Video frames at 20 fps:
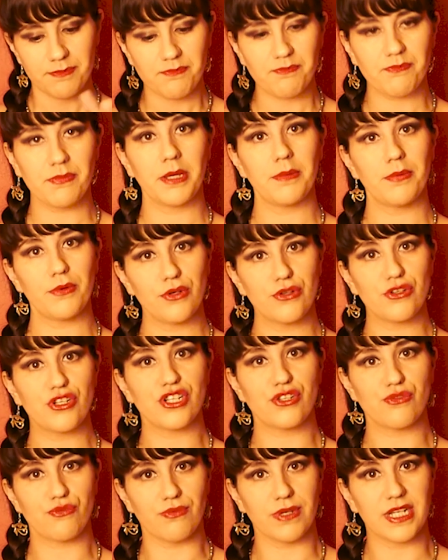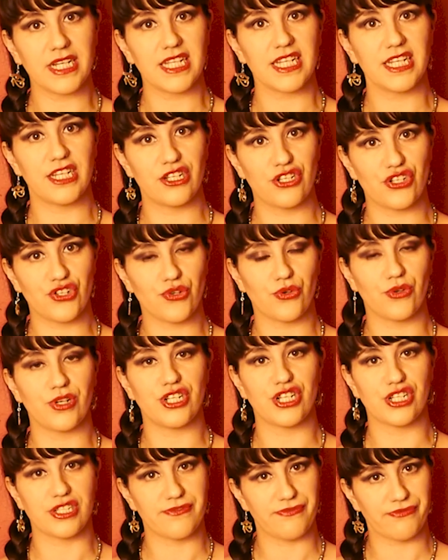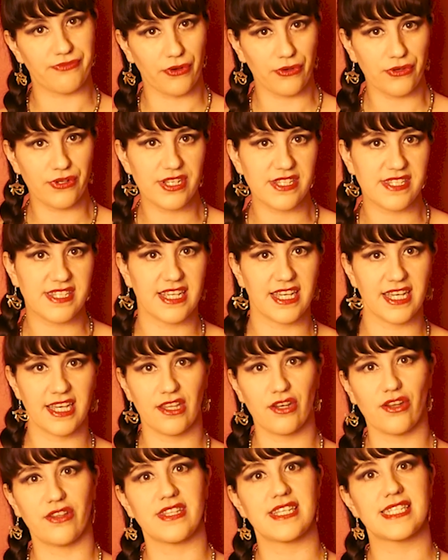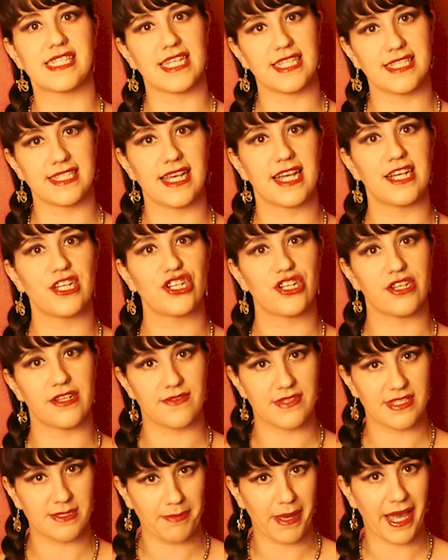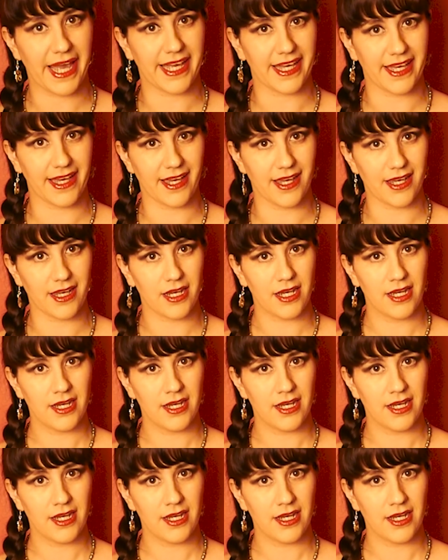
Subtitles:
people who just really enjoy just focusing in on the sensation of spanking.